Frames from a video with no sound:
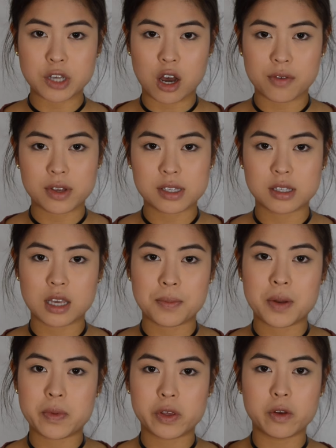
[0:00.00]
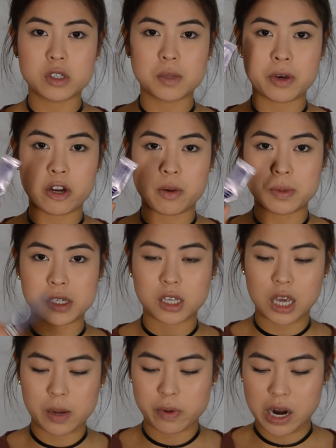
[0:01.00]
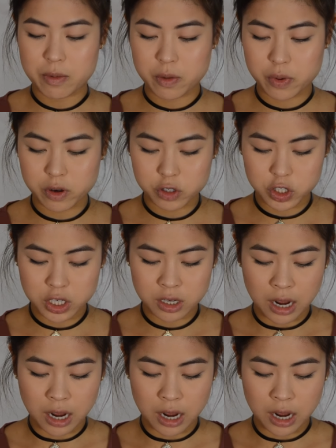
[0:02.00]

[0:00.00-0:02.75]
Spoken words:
obviously I'm going to be using my Urban Decay Primer Potion.